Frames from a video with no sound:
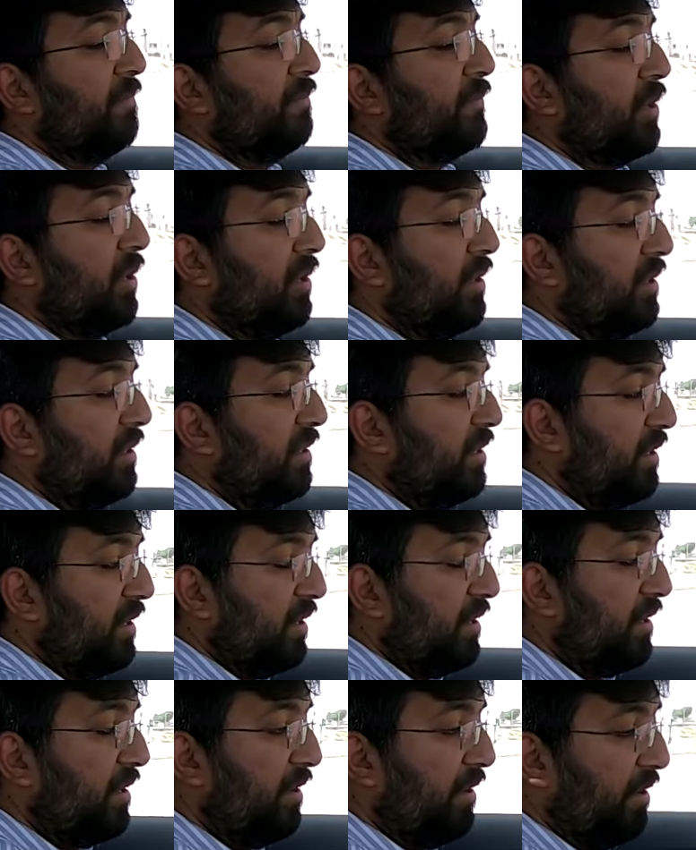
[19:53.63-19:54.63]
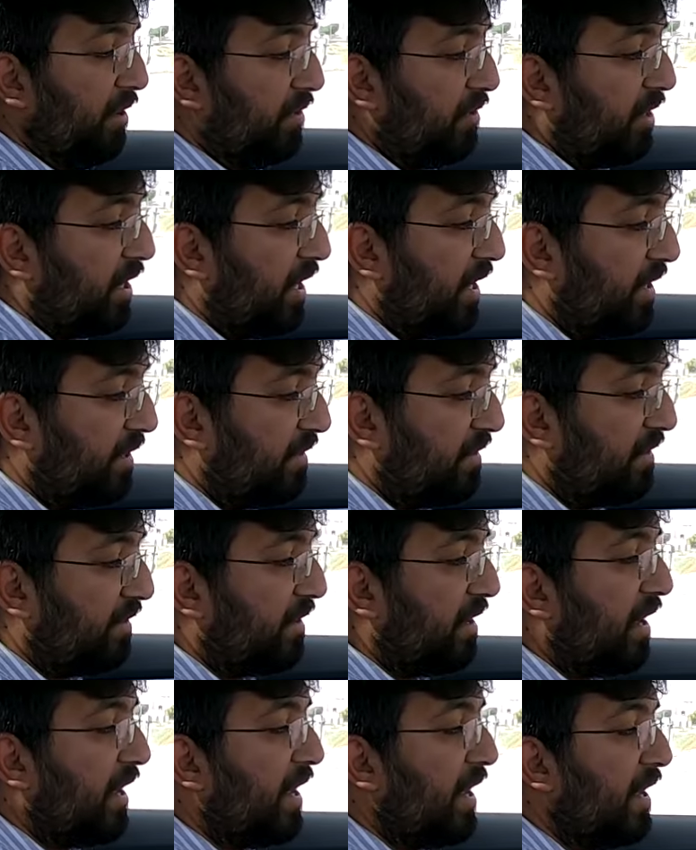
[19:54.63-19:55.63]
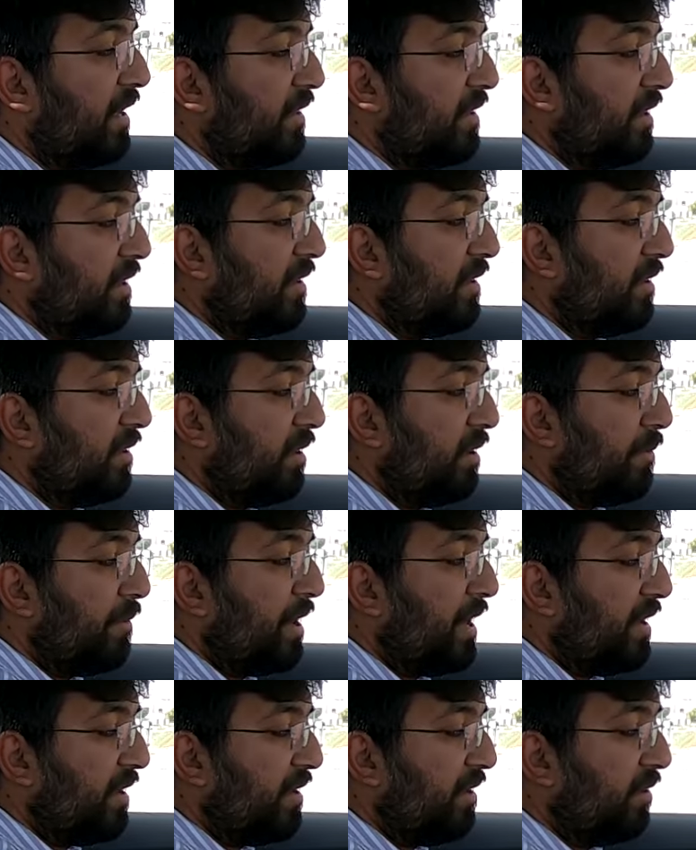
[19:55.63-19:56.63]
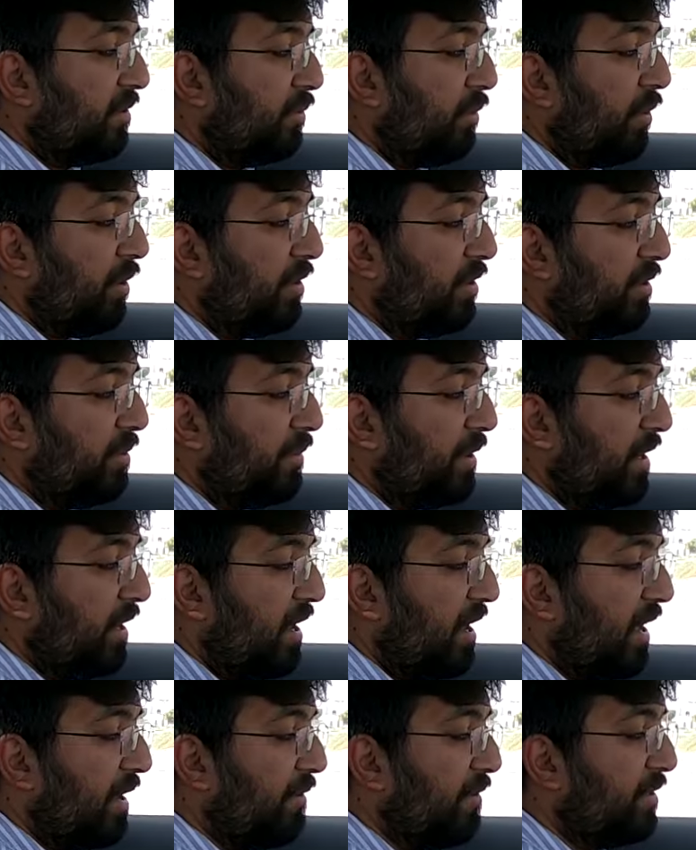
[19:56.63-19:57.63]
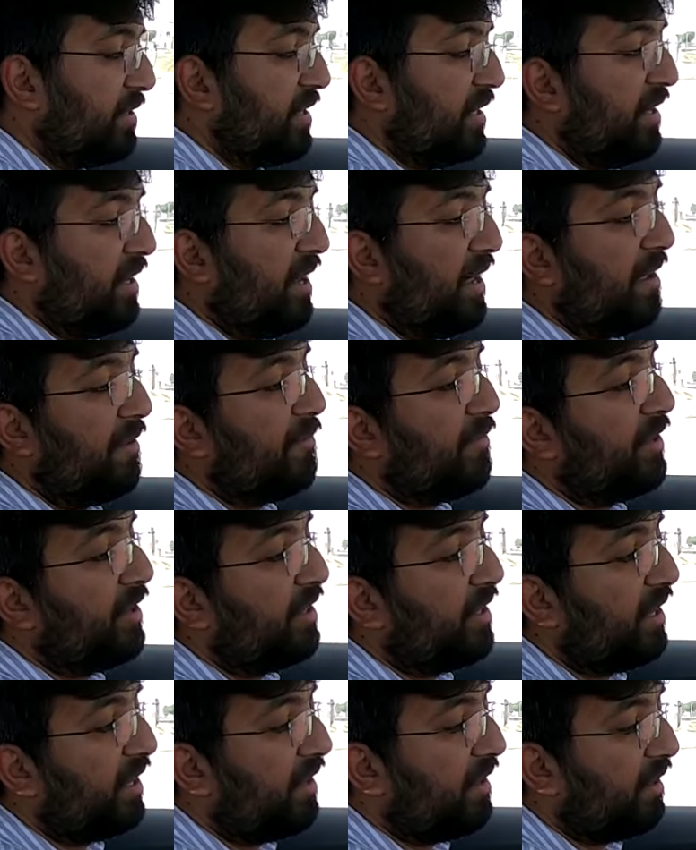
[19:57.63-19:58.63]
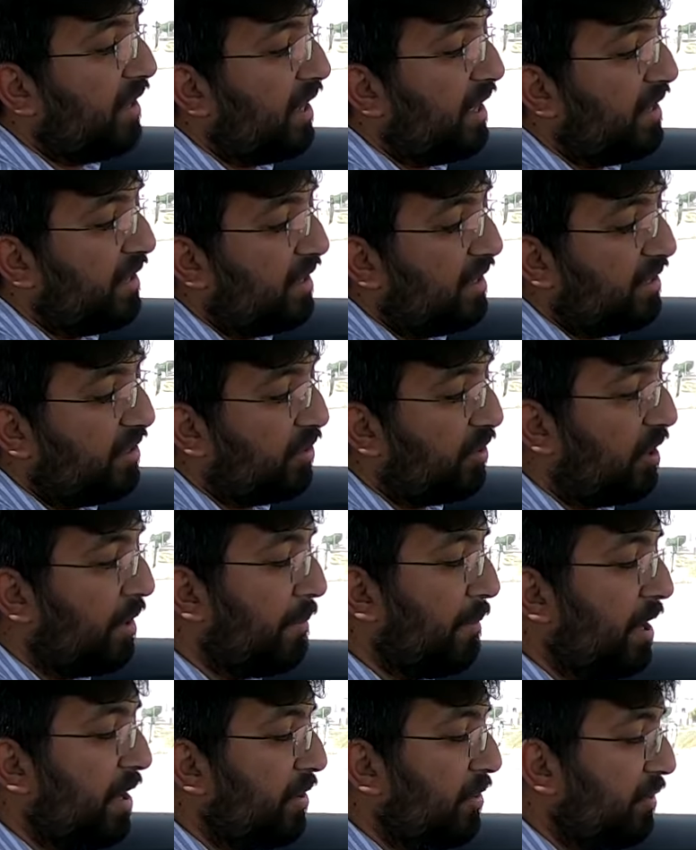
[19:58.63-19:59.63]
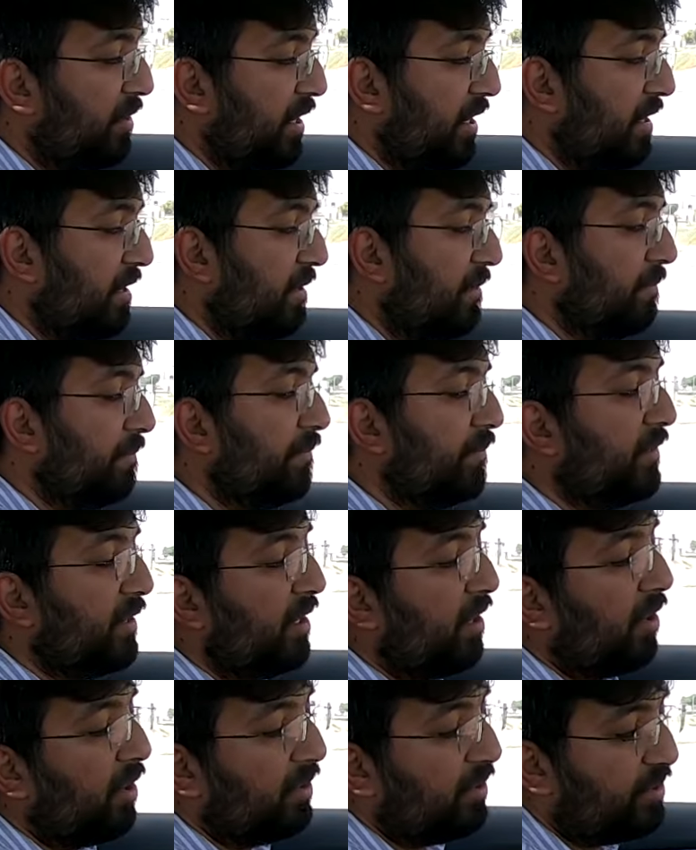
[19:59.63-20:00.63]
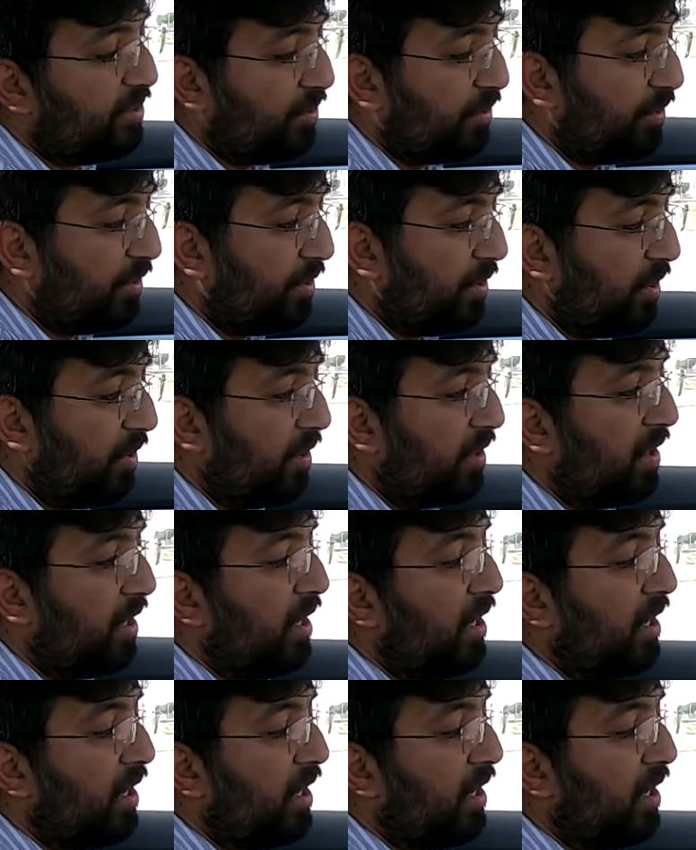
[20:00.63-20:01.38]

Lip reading: on the right side, then the brightness, volume and language and everything, and then you come out and onto your